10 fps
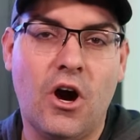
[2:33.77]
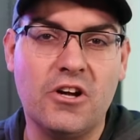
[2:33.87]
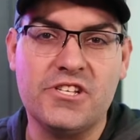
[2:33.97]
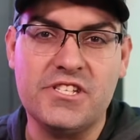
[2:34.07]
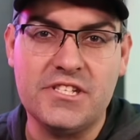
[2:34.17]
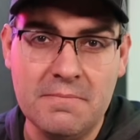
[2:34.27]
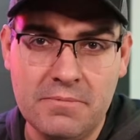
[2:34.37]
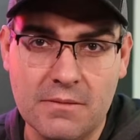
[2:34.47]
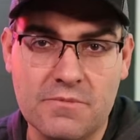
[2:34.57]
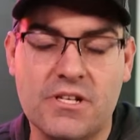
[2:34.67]
are just
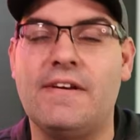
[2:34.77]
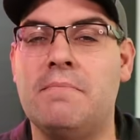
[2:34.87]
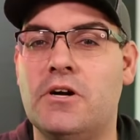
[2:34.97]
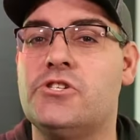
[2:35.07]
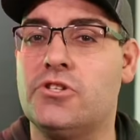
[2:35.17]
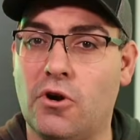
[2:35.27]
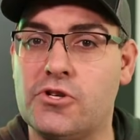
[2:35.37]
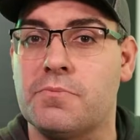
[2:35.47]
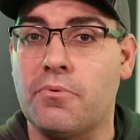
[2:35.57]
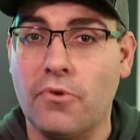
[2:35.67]
symptoms of a much
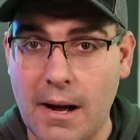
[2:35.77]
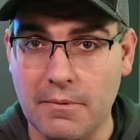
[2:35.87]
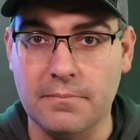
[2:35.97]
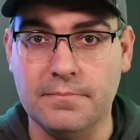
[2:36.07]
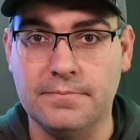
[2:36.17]
larger problem.